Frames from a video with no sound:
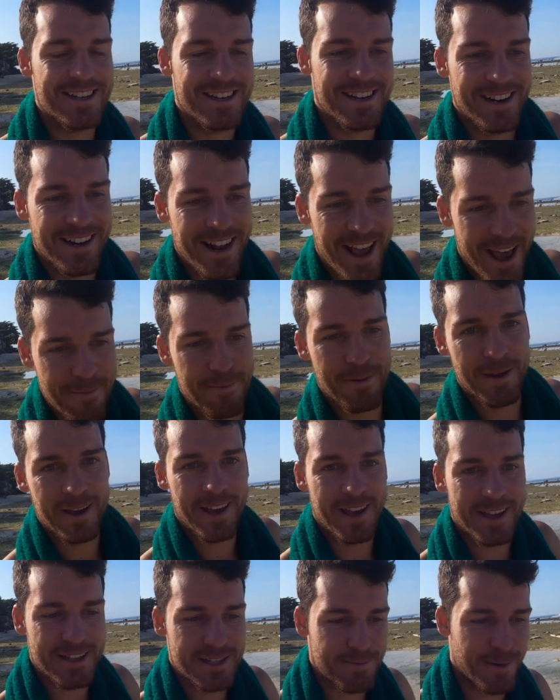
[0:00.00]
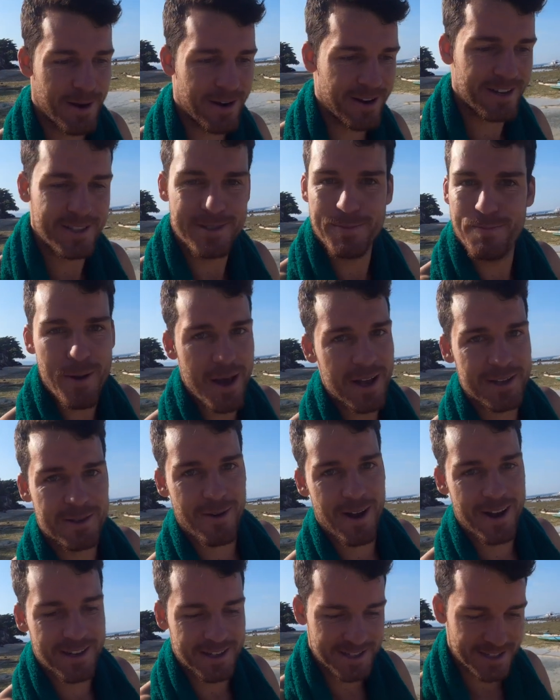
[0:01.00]
an epic experience. Best
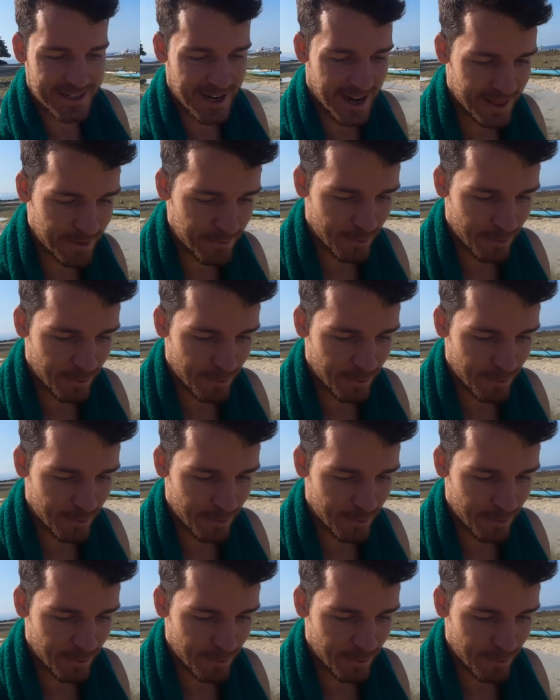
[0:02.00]
way to start the